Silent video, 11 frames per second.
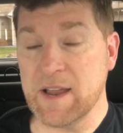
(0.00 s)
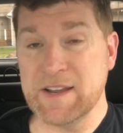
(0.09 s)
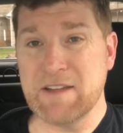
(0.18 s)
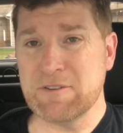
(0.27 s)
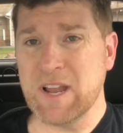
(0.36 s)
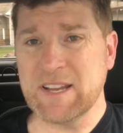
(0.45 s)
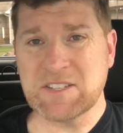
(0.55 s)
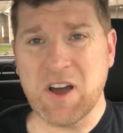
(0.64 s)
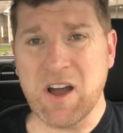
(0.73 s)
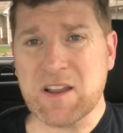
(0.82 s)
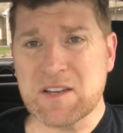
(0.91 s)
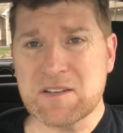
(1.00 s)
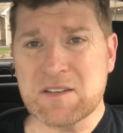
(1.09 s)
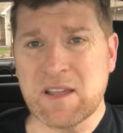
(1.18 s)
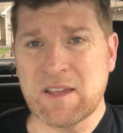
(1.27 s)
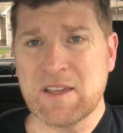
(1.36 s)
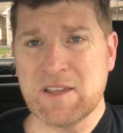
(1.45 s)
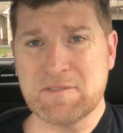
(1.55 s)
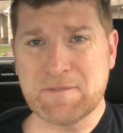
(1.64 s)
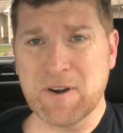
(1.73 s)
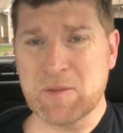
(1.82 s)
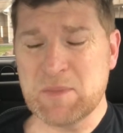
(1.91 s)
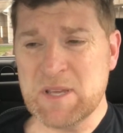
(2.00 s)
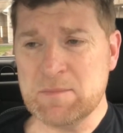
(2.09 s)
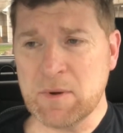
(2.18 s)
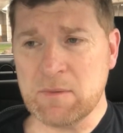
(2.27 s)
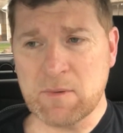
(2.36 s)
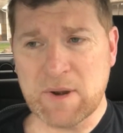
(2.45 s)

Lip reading: I never liked talking in front of people.